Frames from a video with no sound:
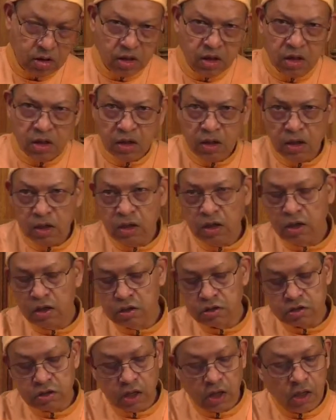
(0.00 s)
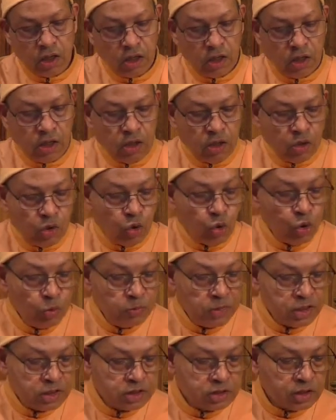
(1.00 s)
In his
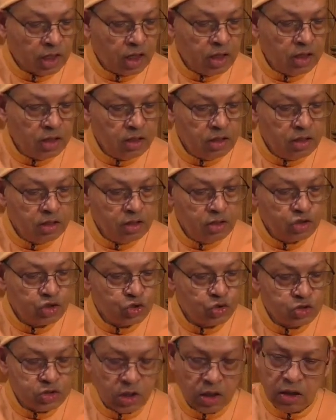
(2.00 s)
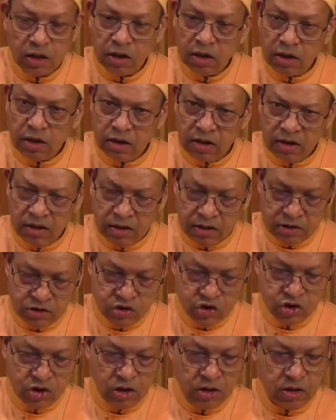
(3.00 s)
homely style, he used to say,
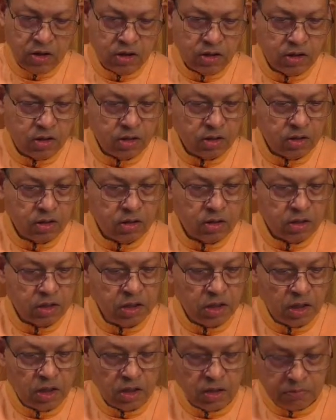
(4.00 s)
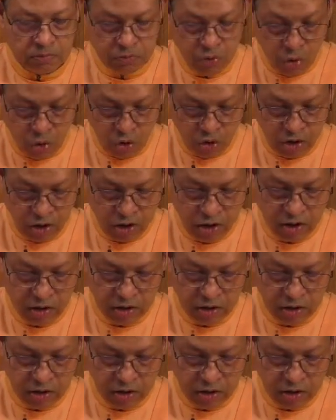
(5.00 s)
Lajja, Grina, Bhoy.